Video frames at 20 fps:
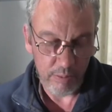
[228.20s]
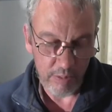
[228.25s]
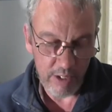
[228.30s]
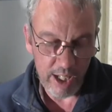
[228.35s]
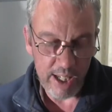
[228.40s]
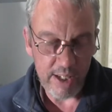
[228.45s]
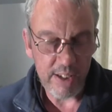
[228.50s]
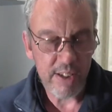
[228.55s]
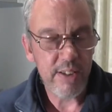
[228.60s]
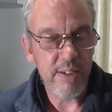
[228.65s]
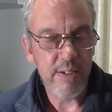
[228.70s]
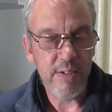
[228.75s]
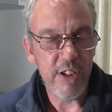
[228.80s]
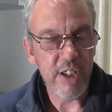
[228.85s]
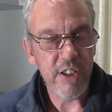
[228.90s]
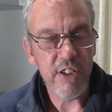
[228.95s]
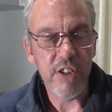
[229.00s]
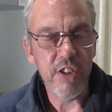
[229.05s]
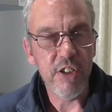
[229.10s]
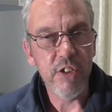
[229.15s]
that's
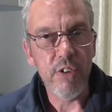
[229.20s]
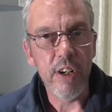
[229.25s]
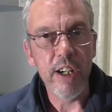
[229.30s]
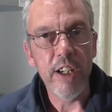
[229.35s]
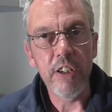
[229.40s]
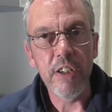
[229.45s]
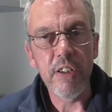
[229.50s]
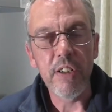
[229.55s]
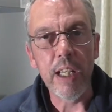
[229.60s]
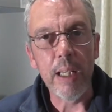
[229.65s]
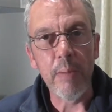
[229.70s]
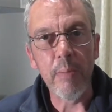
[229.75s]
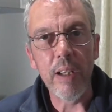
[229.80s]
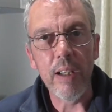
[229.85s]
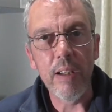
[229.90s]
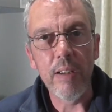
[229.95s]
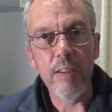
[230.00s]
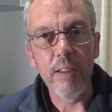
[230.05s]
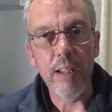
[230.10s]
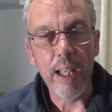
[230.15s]
just the strangest
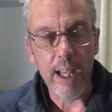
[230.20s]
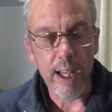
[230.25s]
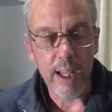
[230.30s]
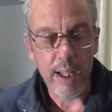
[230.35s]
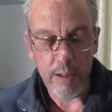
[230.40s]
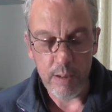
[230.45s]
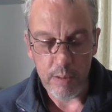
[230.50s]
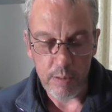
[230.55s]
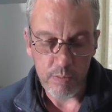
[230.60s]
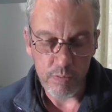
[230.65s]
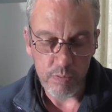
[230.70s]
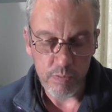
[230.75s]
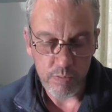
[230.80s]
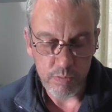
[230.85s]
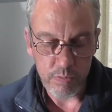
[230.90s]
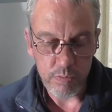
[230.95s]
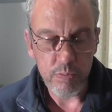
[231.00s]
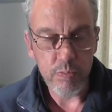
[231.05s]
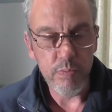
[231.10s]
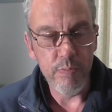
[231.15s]
email, and
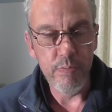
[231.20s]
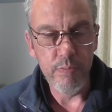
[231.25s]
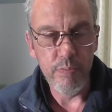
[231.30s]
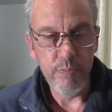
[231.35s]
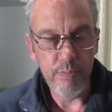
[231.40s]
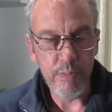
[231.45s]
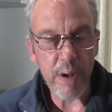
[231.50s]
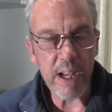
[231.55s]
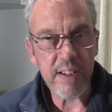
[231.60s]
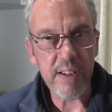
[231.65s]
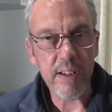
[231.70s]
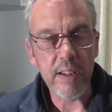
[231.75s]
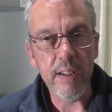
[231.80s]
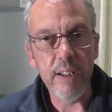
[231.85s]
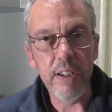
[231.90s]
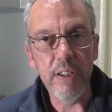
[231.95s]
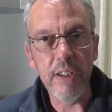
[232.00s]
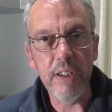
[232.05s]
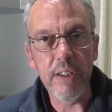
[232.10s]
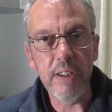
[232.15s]

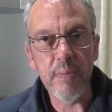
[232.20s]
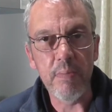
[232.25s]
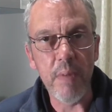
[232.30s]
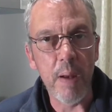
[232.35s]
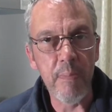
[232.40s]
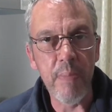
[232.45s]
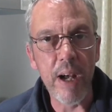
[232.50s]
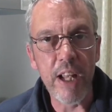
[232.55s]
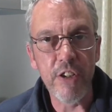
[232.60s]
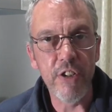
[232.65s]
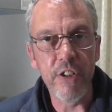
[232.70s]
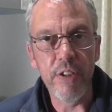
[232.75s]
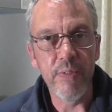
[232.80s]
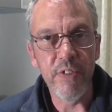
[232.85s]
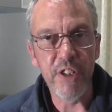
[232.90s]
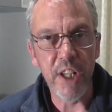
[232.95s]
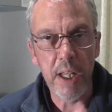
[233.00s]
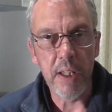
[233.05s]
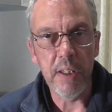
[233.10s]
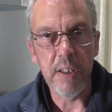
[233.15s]
basically just a bunch of
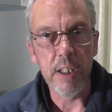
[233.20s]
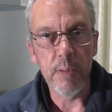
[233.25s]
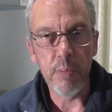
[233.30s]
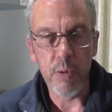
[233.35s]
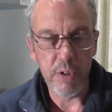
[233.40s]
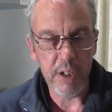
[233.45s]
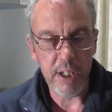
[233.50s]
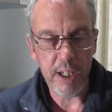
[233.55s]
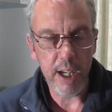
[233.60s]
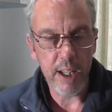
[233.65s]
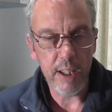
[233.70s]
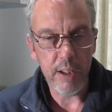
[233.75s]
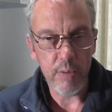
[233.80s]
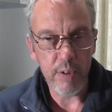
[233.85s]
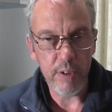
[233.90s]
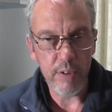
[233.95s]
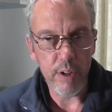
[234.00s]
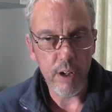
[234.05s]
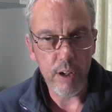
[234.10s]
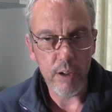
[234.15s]
sentences put together
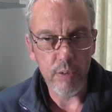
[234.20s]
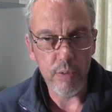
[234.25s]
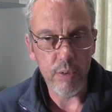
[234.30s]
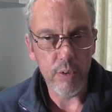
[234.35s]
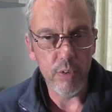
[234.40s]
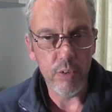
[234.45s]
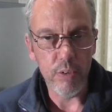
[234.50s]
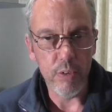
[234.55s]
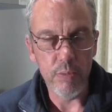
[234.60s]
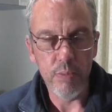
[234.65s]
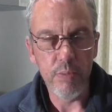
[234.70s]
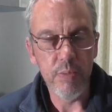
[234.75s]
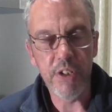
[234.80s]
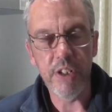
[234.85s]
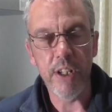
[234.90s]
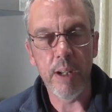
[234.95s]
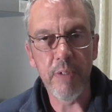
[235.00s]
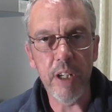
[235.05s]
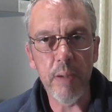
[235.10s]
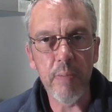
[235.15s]
with no real
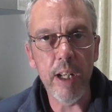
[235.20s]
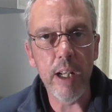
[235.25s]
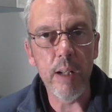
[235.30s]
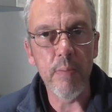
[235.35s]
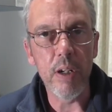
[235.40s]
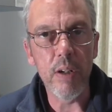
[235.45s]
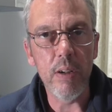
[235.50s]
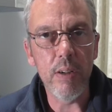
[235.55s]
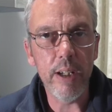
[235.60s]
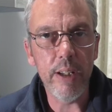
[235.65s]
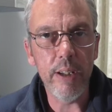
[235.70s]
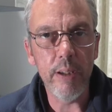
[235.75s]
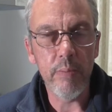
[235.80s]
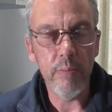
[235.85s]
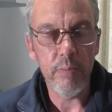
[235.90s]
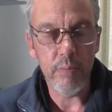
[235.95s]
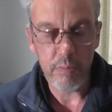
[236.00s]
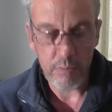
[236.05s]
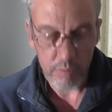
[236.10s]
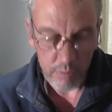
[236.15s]
subject matter behind
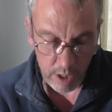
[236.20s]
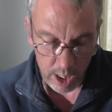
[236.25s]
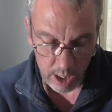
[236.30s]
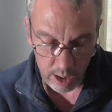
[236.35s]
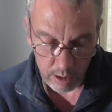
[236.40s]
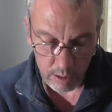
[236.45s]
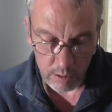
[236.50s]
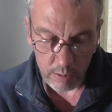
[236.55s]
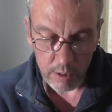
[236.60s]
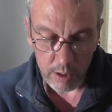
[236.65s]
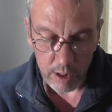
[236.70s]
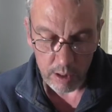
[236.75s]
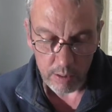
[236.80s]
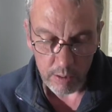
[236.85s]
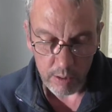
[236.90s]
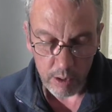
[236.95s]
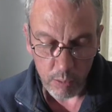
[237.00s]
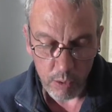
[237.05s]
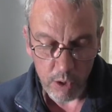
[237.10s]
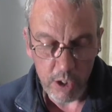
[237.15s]
them in
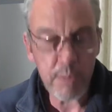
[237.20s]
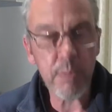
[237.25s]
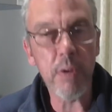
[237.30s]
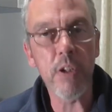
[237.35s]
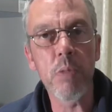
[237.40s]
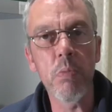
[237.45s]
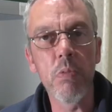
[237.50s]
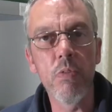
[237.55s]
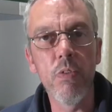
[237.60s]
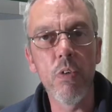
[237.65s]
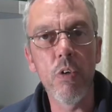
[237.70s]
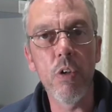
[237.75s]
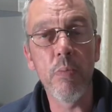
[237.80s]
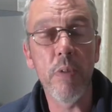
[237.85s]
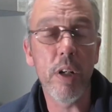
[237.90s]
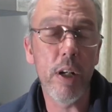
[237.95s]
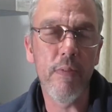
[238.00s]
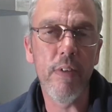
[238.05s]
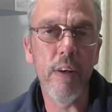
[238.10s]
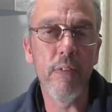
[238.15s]
the worst possible form
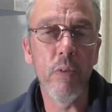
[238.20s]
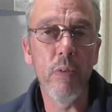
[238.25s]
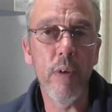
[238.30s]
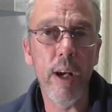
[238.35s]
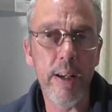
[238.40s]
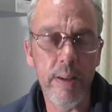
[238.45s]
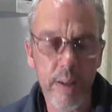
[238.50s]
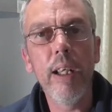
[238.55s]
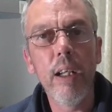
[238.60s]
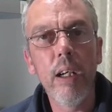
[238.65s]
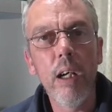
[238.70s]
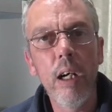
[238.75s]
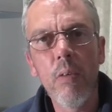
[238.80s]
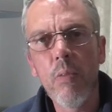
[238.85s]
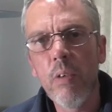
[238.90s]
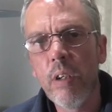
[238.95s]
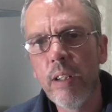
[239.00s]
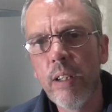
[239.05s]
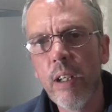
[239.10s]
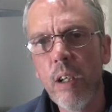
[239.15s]
that I've ever read. Now, I
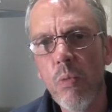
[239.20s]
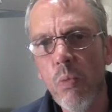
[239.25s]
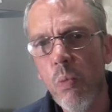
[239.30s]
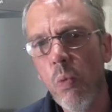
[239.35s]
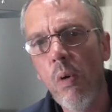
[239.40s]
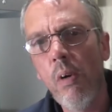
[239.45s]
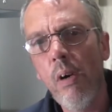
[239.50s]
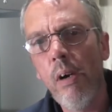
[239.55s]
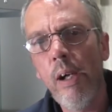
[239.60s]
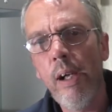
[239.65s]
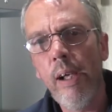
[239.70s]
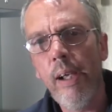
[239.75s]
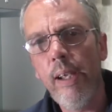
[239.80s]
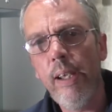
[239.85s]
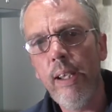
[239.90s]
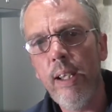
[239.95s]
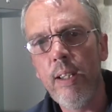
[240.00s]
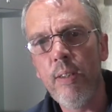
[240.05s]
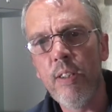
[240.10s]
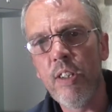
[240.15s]
want to know why
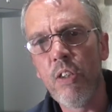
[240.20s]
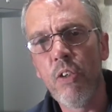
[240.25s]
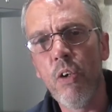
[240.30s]
it's